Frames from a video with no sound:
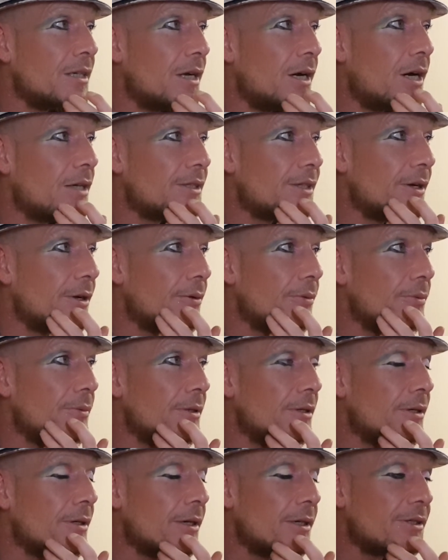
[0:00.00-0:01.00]
I don't know.
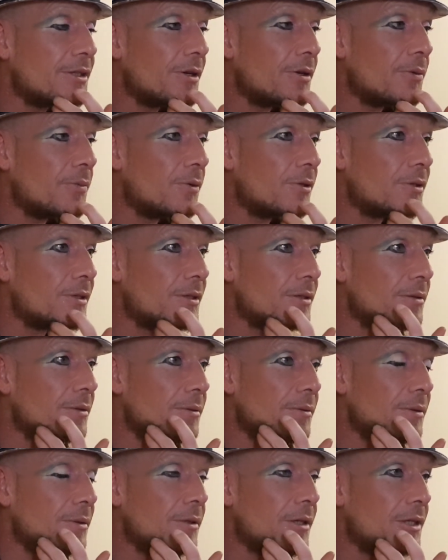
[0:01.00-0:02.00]
Like, I don't know what.
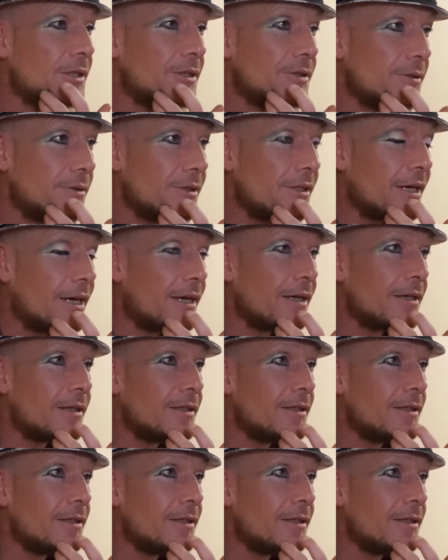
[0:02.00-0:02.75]
I, yeah.